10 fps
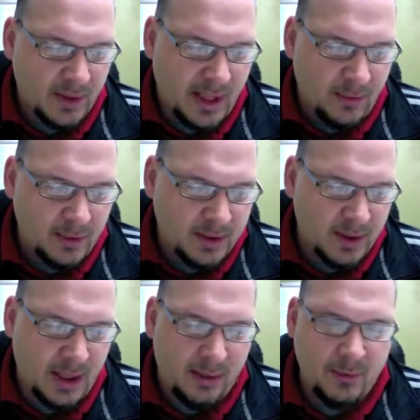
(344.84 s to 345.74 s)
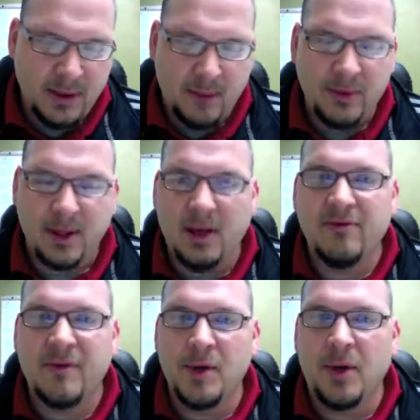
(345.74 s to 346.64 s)
I would love
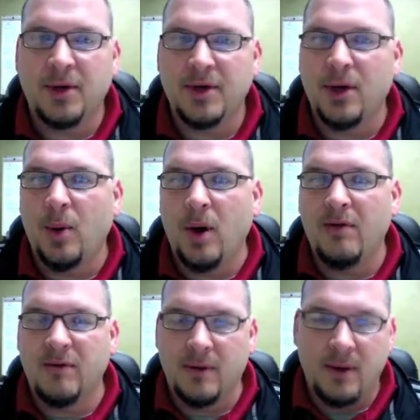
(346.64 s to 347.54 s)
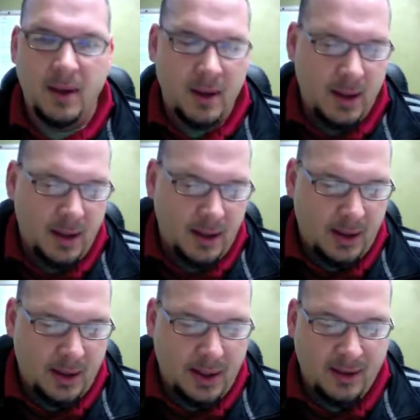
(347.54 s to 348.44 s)
for you all to go over
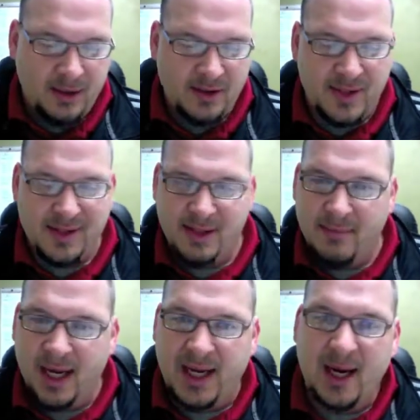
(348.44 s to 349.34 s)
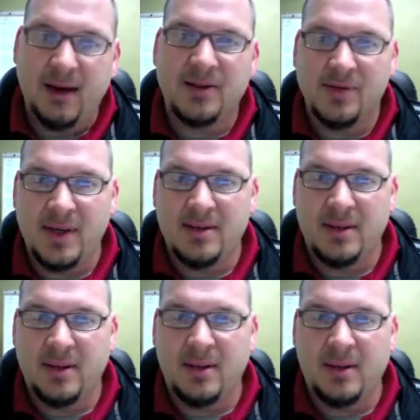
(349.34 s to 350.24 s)
characteristic by
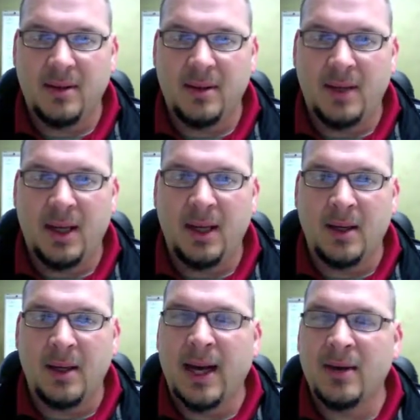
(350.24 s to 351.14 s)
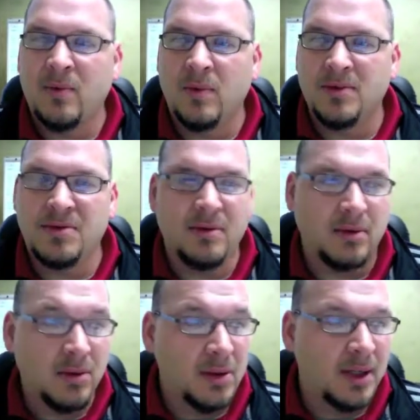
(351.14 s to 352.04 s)
characteristic. And I don't want you to
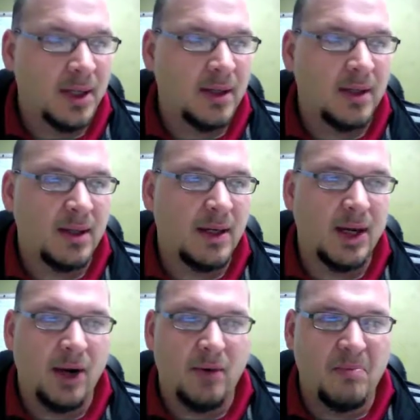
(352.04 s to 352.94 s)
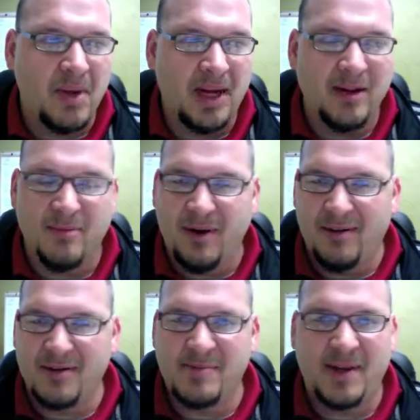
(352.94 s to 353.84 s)
look at, me or
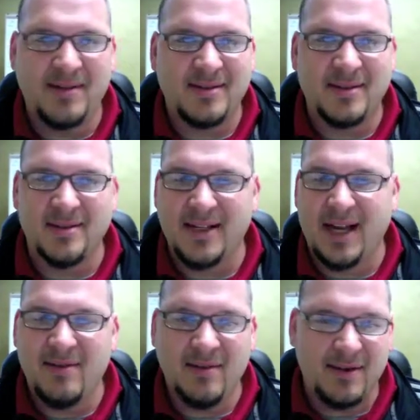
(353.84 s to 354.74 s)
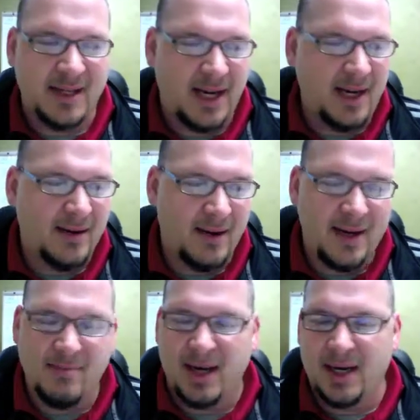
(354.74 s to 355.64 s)
Brother Spencer or David or Dan or
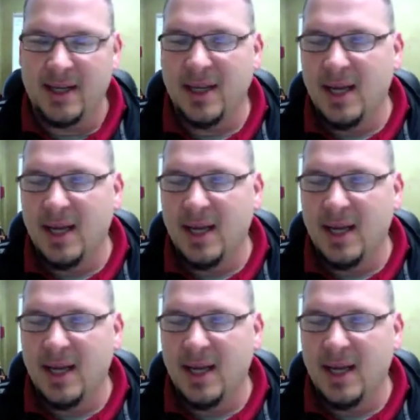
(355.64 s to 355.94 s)
anybody